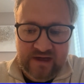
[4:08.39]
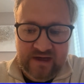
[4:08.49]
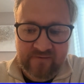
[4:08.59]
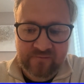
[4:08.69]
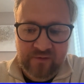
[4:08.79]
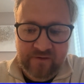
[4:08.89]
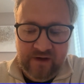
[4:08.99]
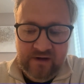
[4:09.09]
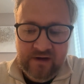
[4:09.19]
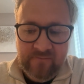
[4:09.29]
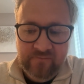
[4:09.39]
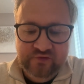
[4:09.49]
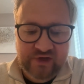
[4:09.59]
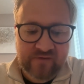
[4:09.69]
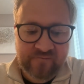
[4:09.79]
And with a
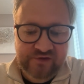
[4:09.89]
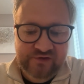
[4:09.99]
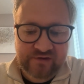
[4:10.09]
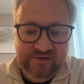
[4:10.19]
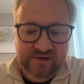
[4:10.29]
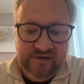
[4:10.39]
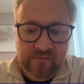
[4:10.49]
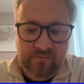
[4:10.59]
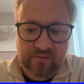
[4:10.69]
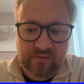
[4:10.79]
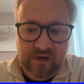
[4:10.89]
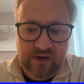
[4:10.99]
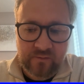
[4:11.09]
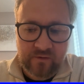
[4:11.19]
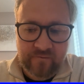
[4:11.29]
tricky fixture list to come,
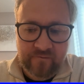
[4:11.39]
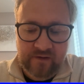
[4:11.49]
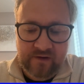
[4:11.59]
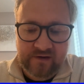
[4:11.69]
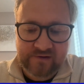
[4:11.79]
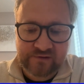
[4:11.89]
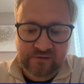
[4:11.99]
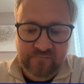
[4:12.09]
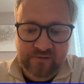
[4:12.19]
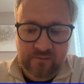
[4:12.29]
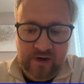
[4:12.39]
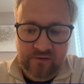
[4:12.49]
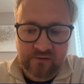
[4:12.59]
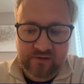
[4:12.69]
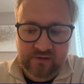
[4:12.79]
with the likes of
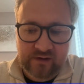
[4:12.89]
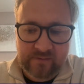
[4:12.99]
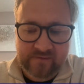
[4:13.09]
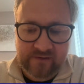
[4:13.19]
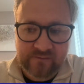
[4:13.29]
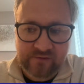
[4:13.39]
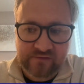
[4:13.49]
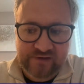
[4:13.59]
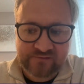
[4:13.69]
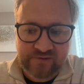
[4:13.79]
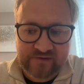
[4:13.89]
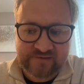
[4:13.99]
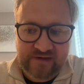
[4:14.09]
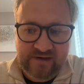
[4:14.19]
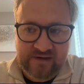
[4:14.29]
Kilmarnock at Ibrox next
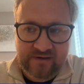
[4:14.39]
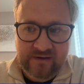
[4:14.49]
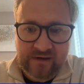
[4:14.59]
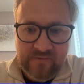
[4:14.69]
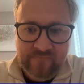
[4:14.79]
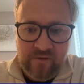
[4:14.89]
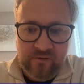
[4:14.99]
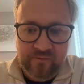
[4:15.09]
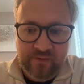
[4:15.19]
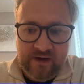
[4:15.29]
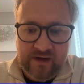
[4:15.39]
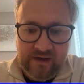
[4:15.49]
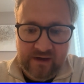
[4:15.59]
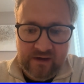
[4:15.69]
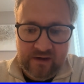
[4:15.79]
Wednesday night, followed
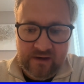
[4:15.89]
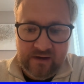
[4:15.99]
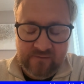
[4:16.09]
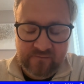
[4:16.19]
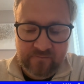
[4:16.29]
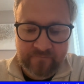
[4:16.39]
by